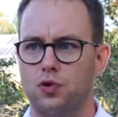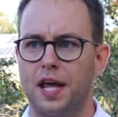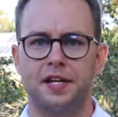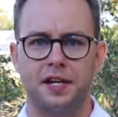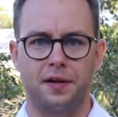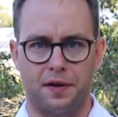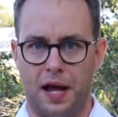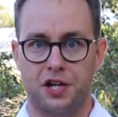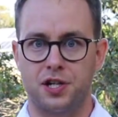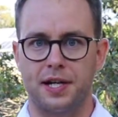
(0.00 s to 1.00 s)
they didn't
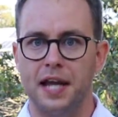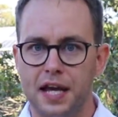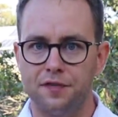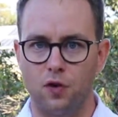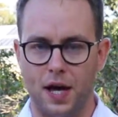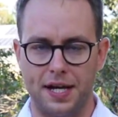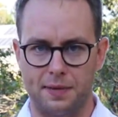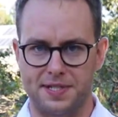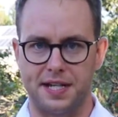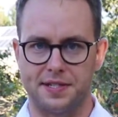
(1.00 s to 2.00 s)
actually need floor heating
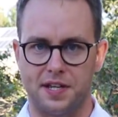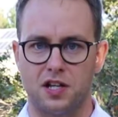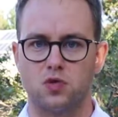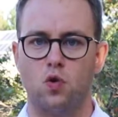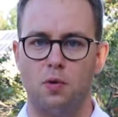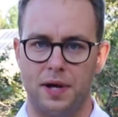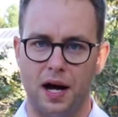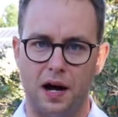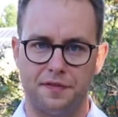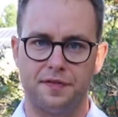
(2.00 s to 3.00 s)
upstairs, that it's warm
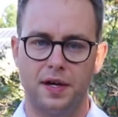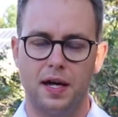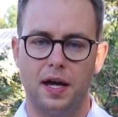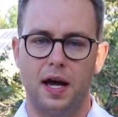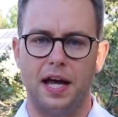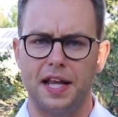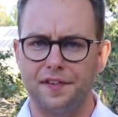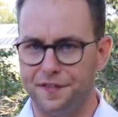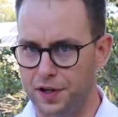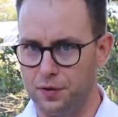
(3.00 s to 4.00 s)
enough, and they
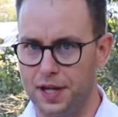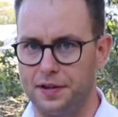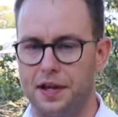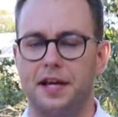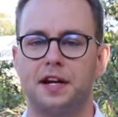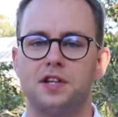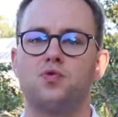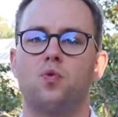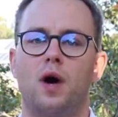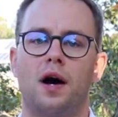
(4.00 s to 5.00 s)
feel that it is
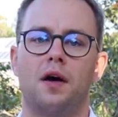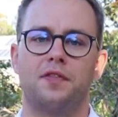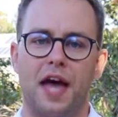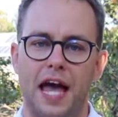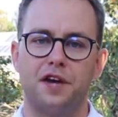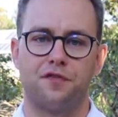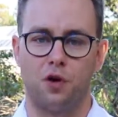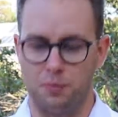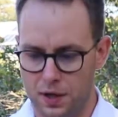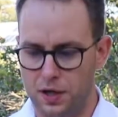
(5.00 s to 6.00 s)
the heat
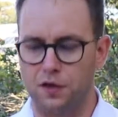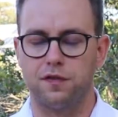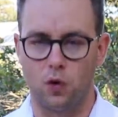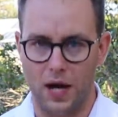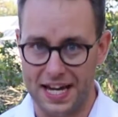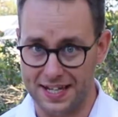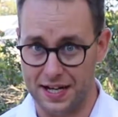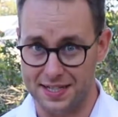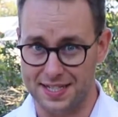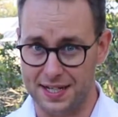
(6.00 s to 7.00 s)
from the floor heating
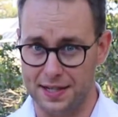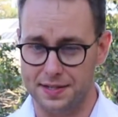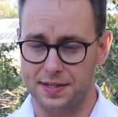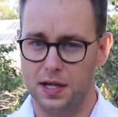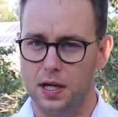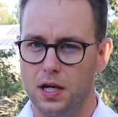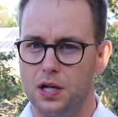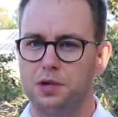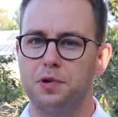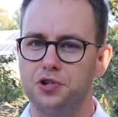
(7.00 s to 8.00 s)
downstairs,
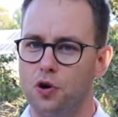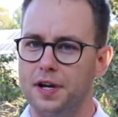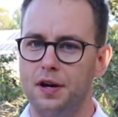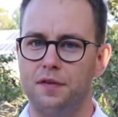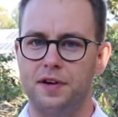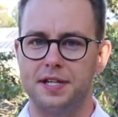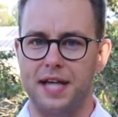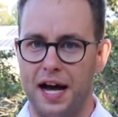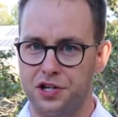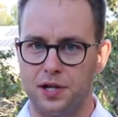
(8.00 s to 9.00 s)
the majority of it is
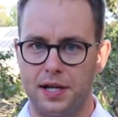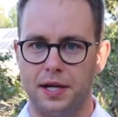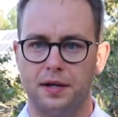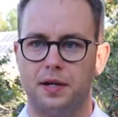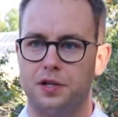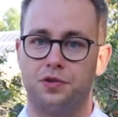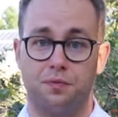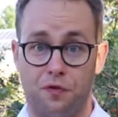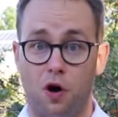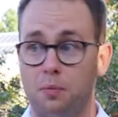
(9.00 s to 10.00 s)
actually
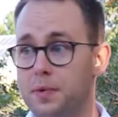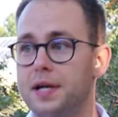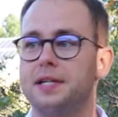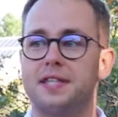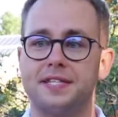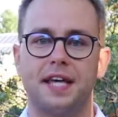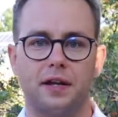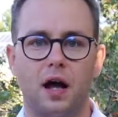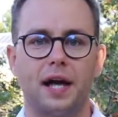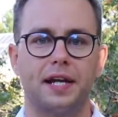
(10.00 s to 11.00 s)
from the
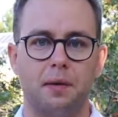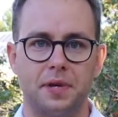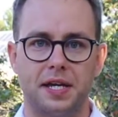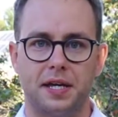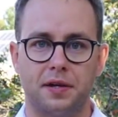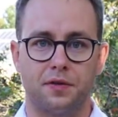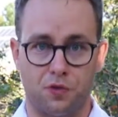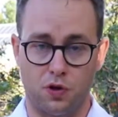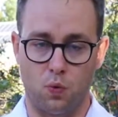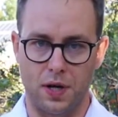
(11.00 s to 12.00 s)
sunlight coming in
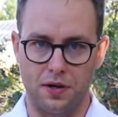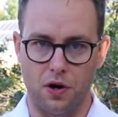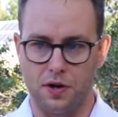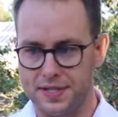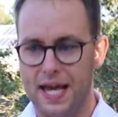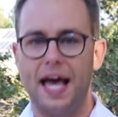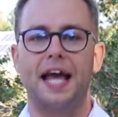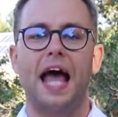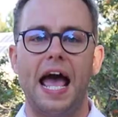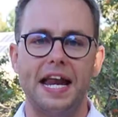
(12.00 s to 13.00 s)
through the windows
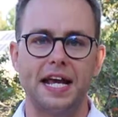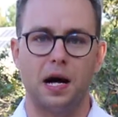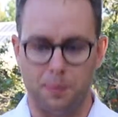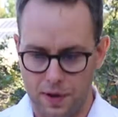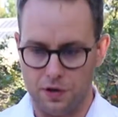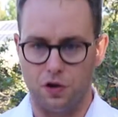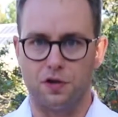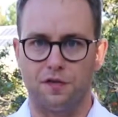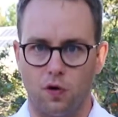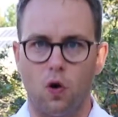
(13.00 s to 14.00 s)
and heating up,
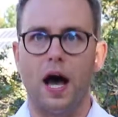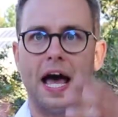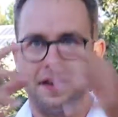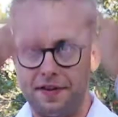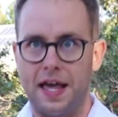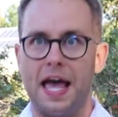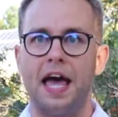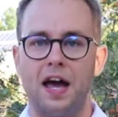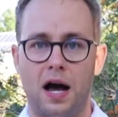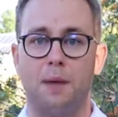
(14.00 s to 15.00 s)
the floor and the
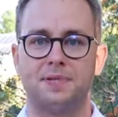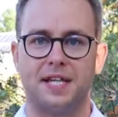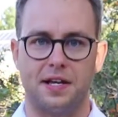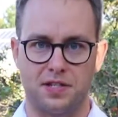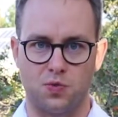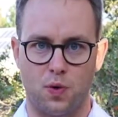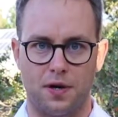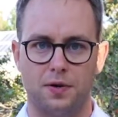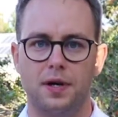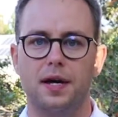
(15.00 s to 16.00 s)
air upstairs as
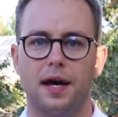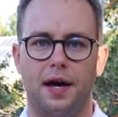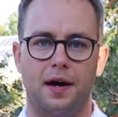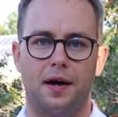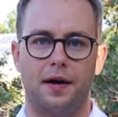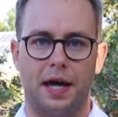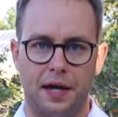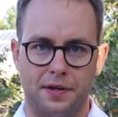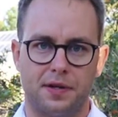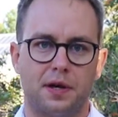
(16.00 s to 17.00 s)
well,
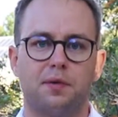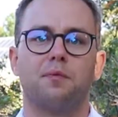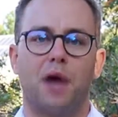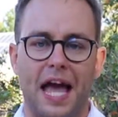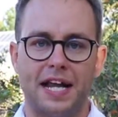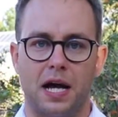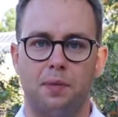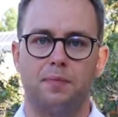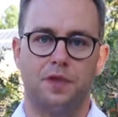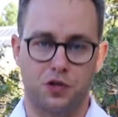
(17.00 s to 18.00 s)
and heating up the